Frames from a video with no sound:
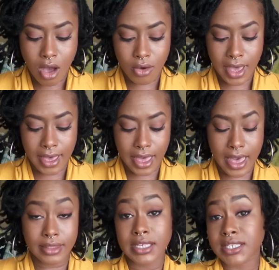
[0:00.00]
Okay,
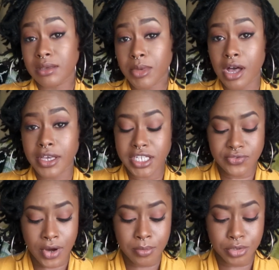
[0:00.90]
and this email is
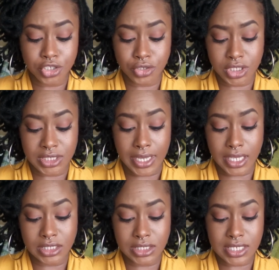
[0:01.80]
from Patricia,
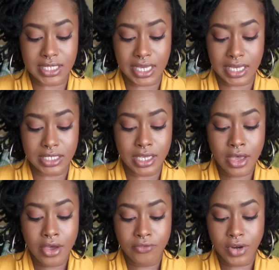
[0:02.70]
and she says,
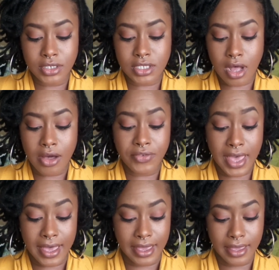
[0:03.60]
first off,
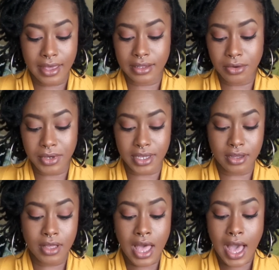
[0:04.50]
hey,
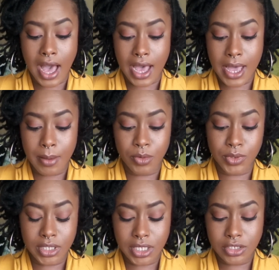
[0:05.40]
LOL, I'm
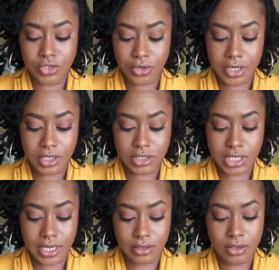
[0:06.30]
really enjoying your
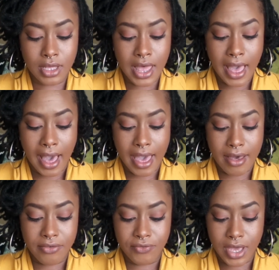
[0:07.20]
channel. I
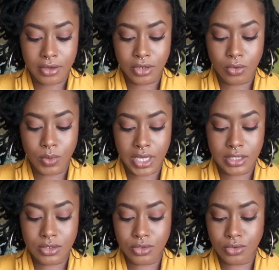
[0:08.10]
have found a
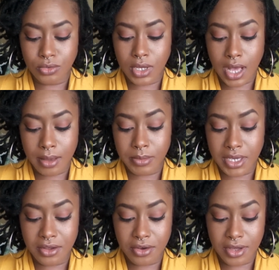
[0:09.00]
way to
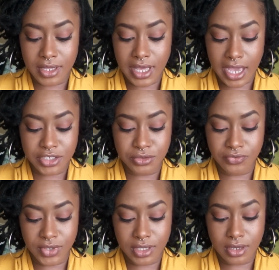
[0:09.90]
comment on the
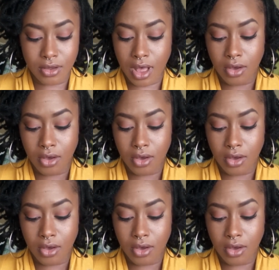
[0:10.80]
actual video.